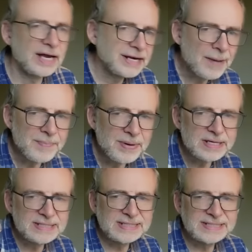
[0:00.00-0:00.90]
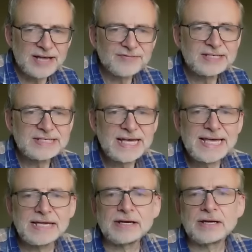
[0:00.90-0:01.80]
number
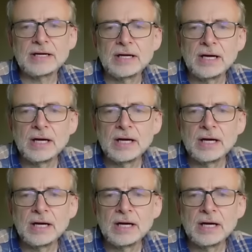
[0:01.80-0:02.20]
17,